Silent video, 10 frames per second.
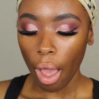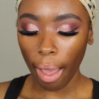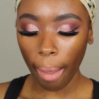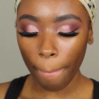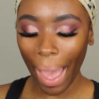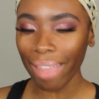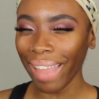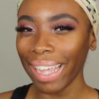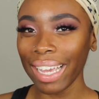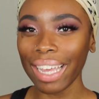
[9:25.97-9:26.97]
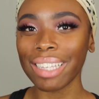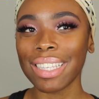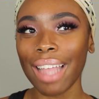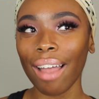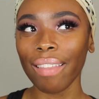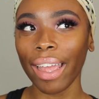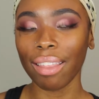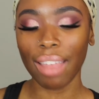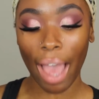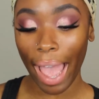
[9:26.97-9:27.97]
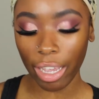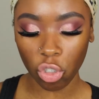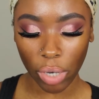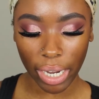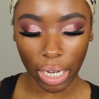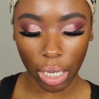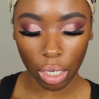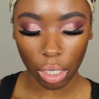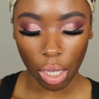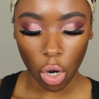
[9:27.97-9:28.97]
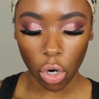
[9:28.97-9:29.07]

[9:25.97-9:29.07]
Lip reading: I like it. It's not like the hydrating,